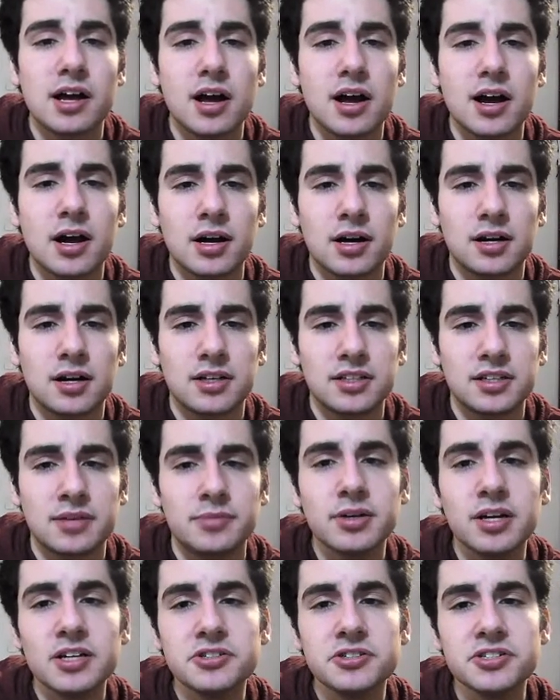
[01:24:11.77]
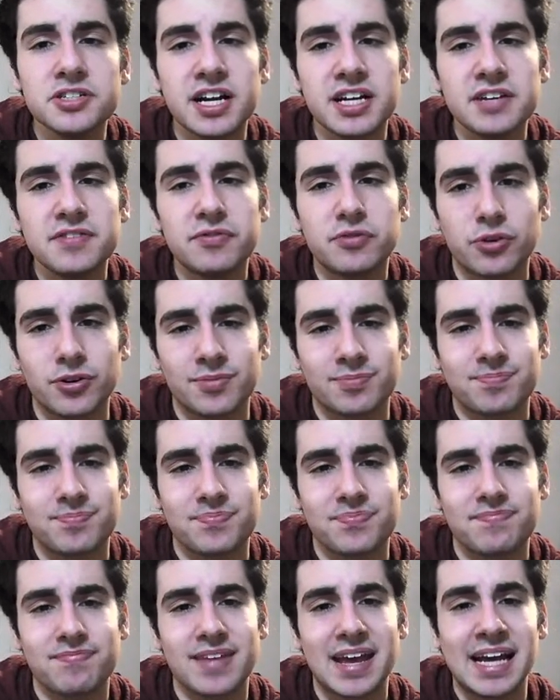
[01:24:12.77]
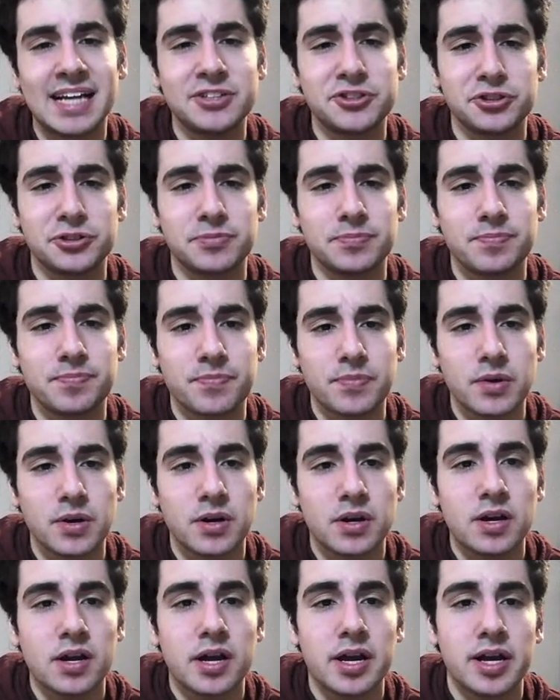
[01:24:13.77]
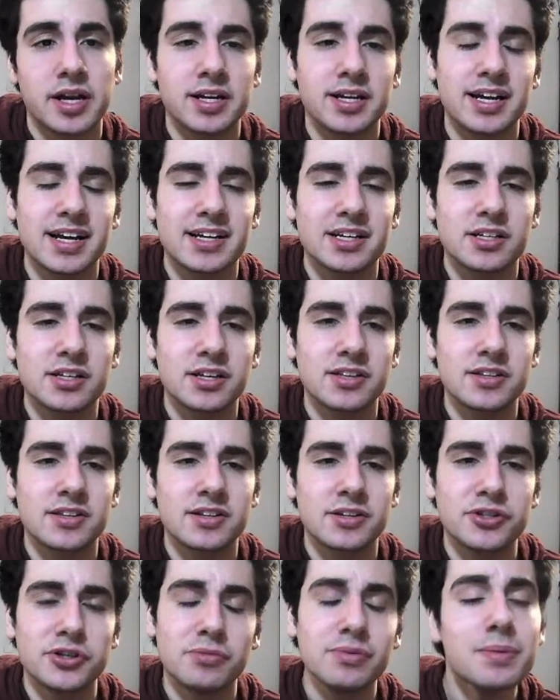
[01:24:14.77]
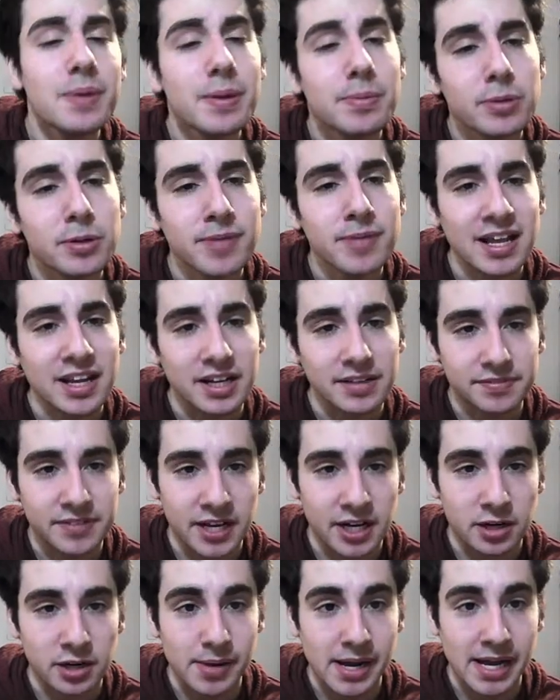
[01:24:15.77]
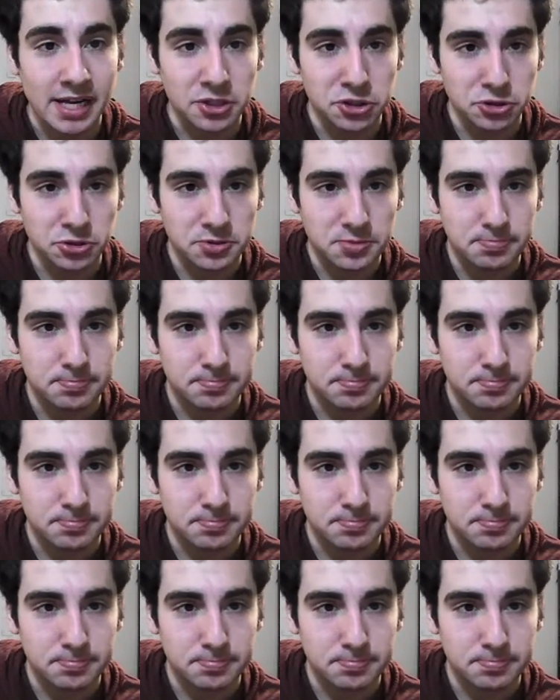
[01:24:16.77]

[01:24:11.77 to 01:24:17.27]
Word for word: Uh, number 194, Angel. There's so many people in my life that are my angels.